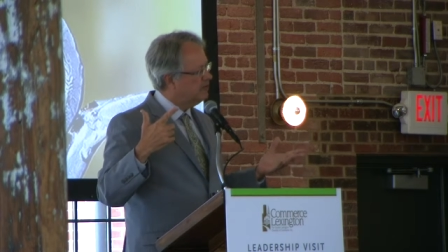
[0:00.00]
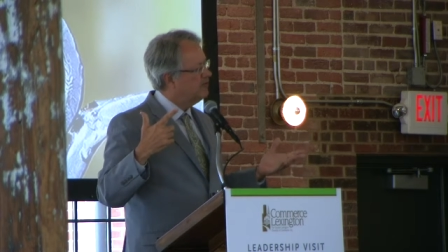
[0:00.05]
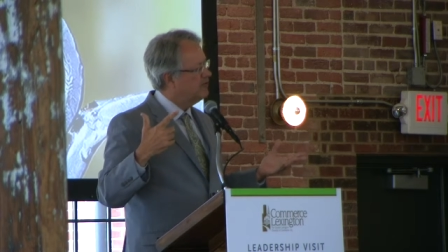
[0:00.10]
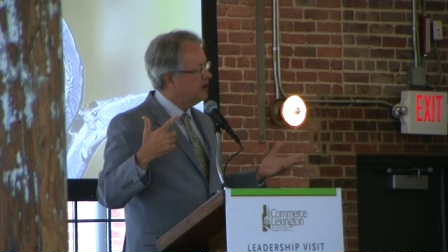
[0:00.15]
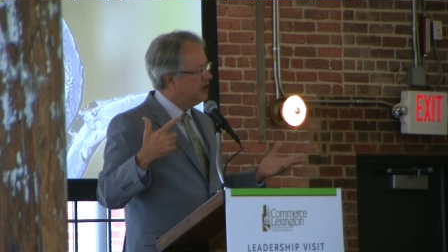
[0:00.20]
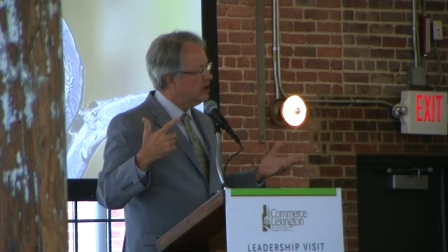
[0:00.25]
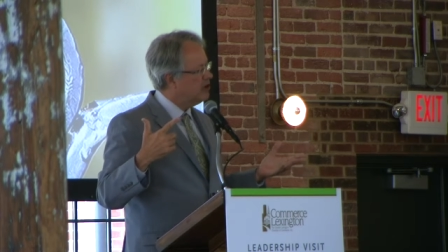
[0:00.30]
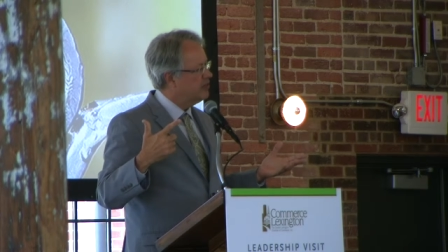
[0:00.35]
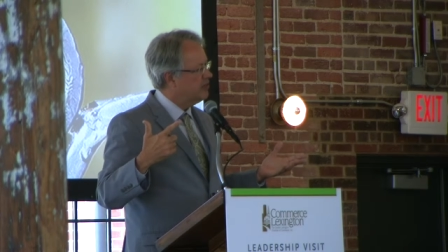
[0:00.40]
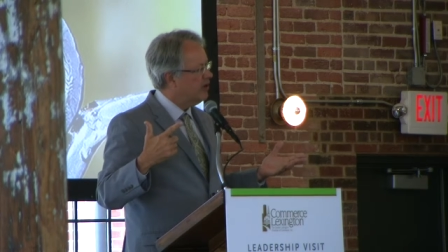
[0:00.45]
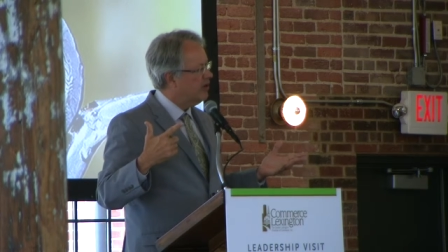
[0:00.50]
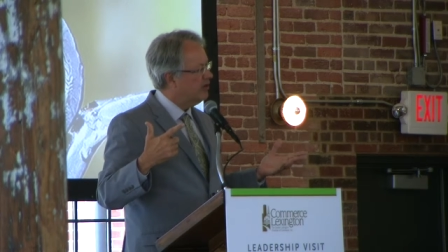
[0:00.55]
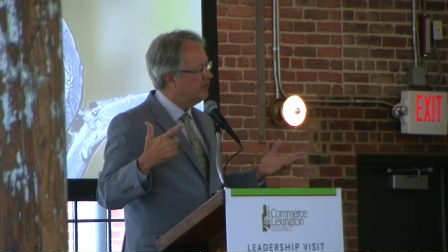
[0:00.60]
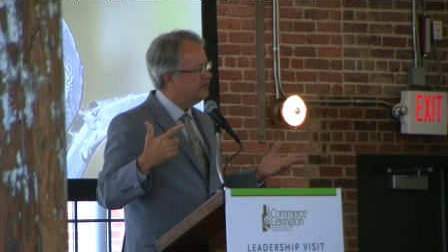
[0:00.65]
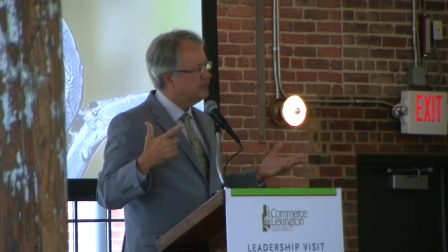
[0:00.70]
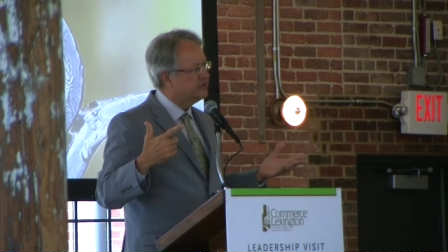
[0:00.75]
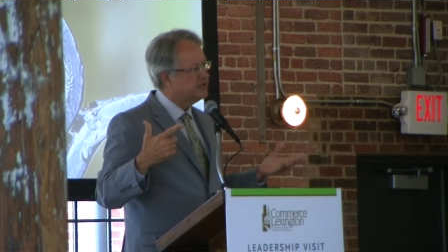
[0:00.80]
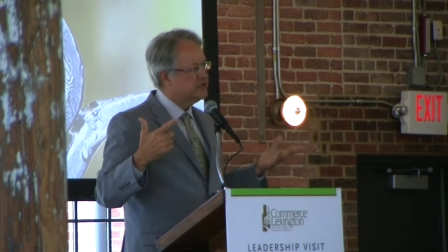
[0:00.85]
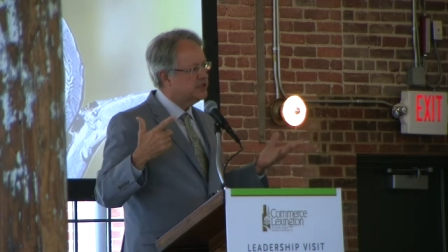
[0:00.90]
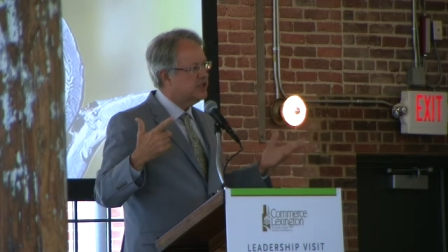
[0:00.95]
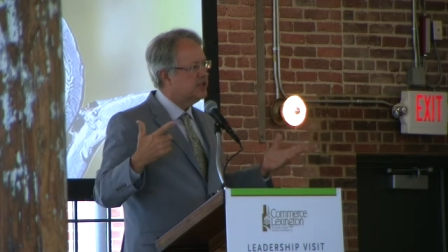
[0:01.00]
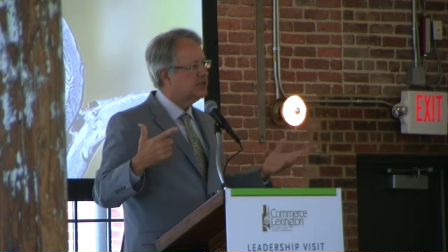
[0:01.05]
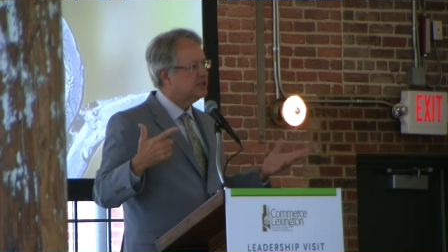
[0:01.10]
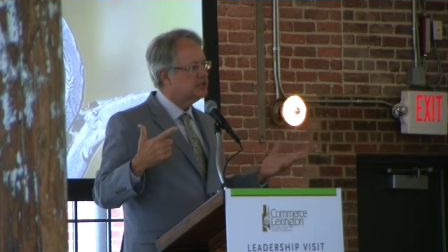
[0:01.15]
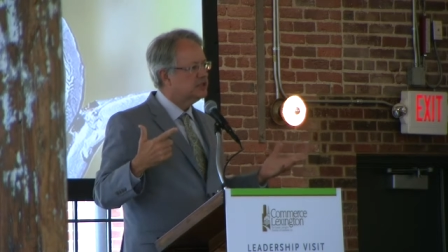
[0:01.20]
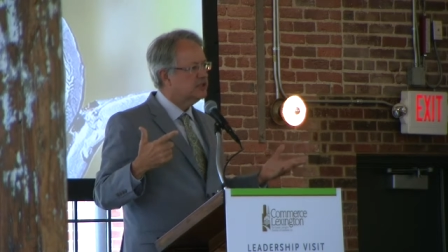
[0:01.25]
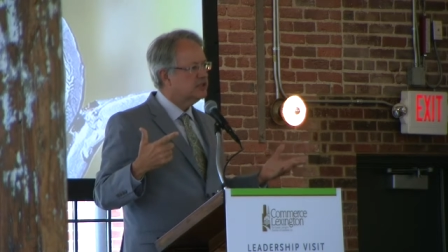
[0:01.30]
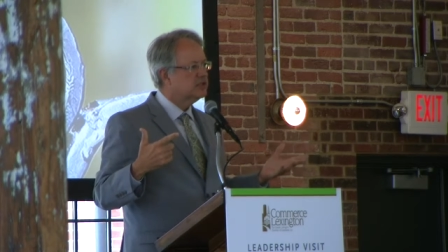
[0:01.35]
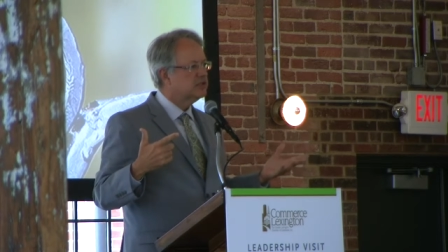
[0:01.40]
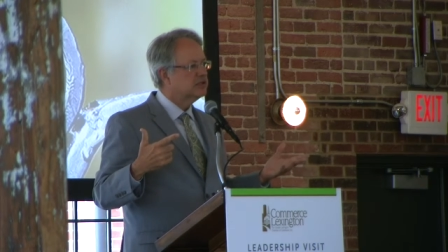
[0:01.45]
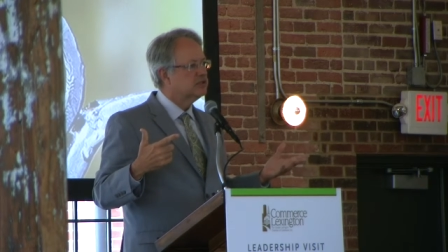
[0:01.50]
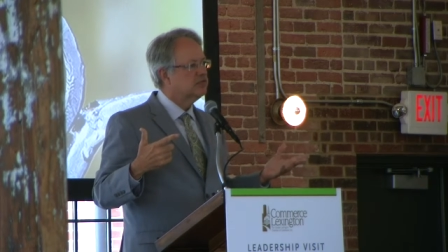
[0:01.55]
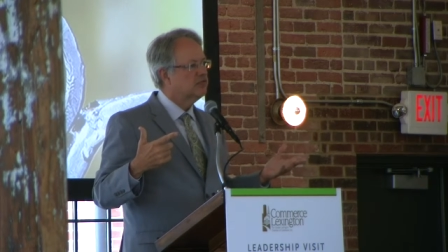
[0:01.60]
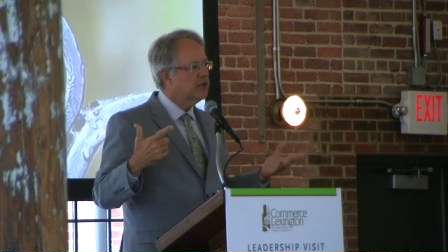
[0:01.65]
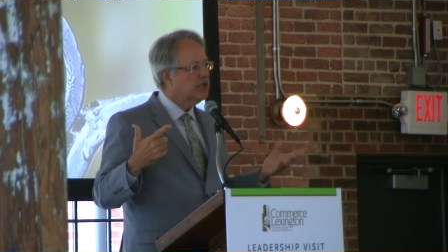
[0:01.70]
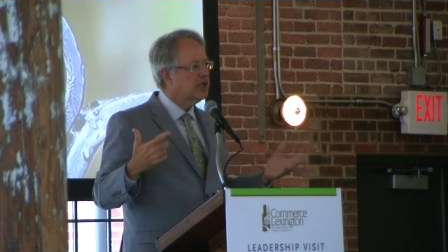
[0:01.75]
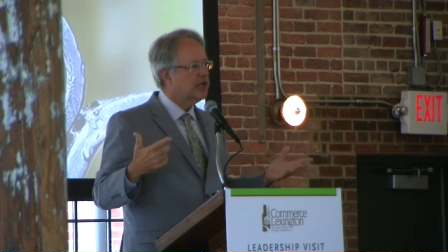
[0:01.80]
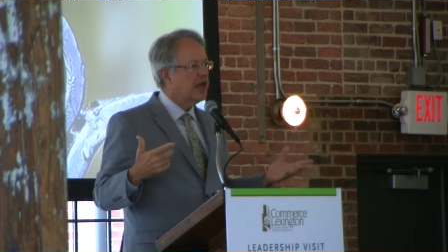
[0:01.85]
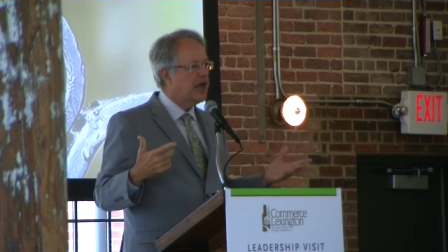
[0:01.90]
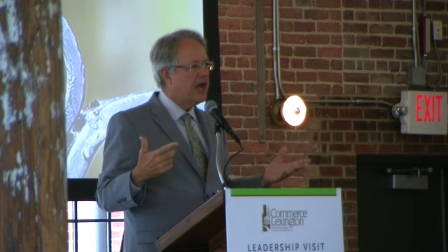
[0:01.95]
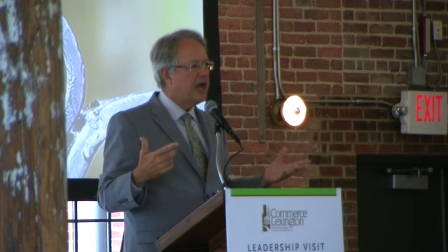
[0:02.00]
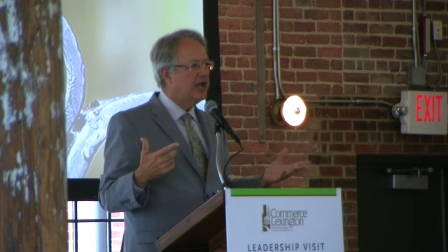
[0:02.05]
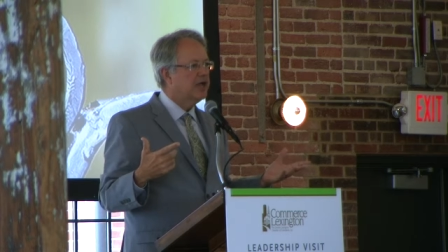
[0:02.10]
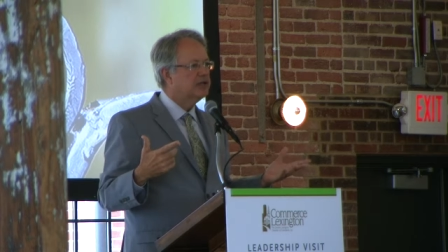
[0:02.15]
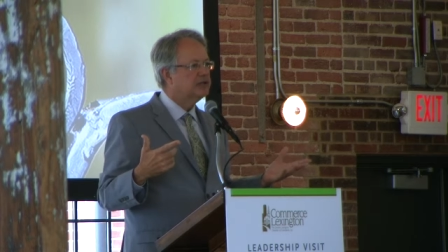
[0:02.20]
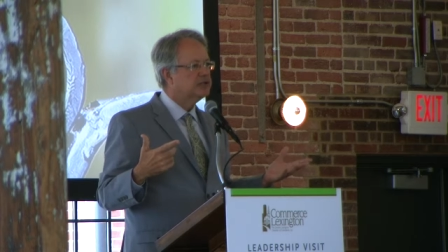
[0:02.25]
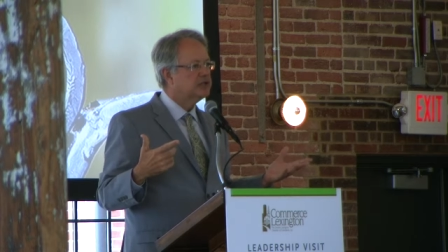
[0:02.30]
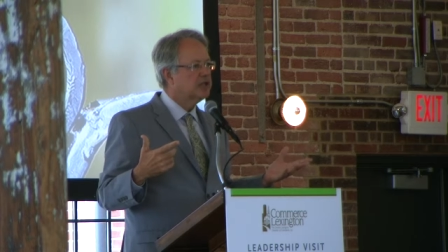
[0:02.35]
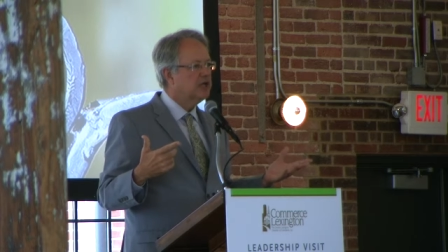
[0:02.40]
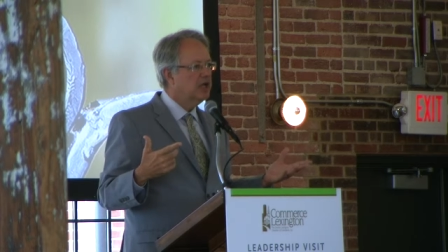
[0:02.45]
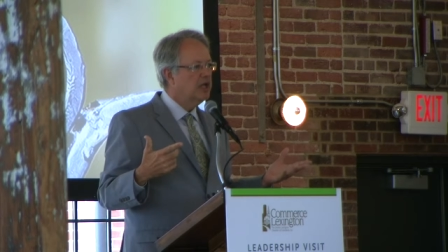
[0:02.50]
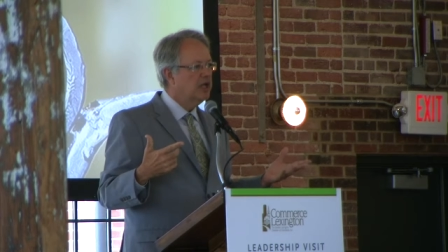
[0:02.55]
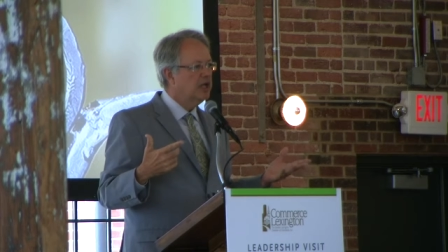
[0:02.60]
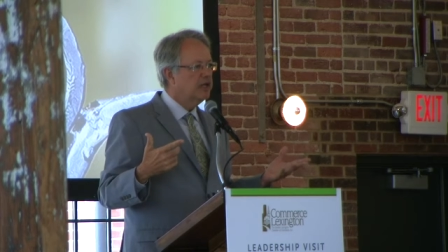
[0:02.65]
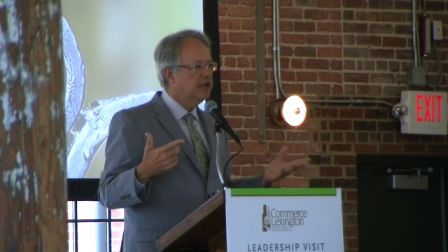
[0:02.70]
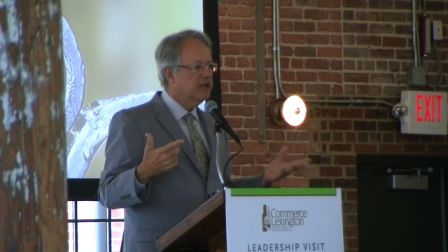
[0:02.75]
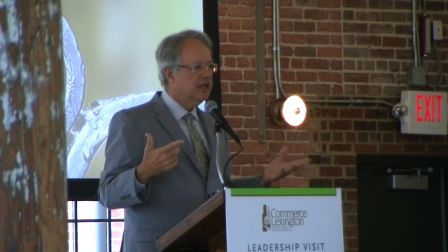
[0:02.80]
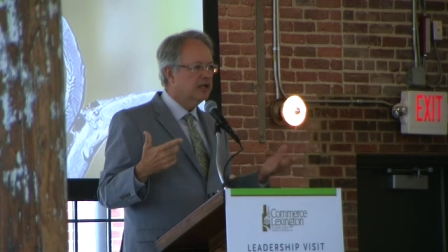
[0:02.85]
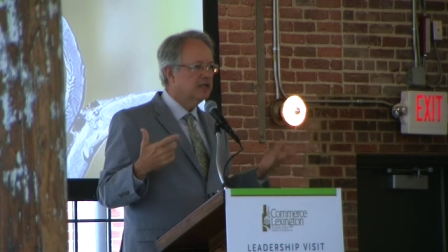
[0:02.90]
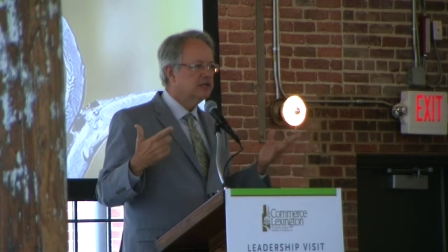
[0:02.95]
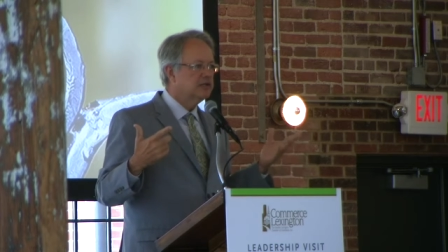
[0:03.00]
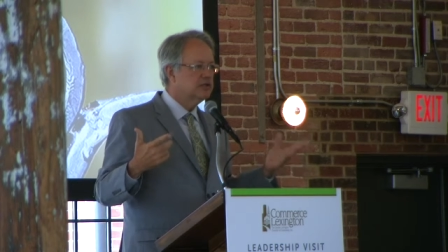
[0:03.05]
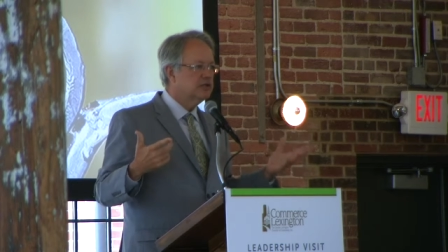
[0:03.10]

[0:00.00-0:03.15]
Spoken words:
very thoughtful citizens realized that,